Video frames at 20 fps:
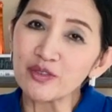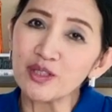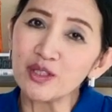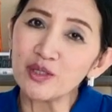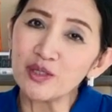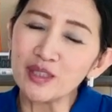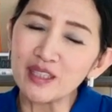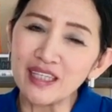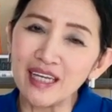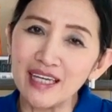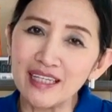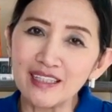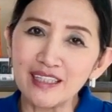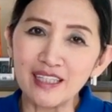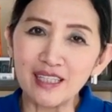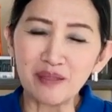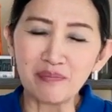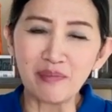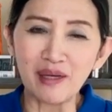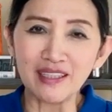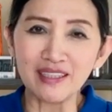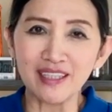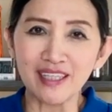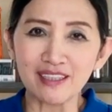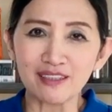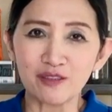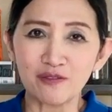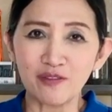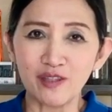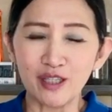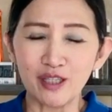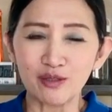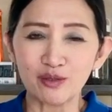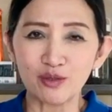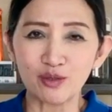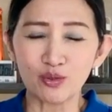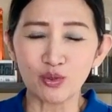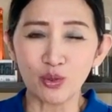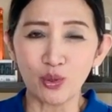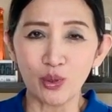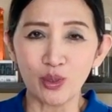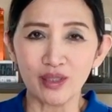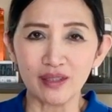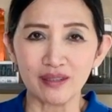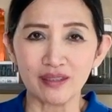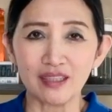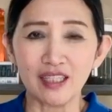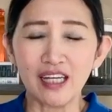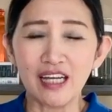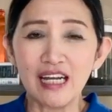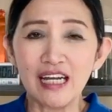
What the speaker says: see you again in my next video tutorial.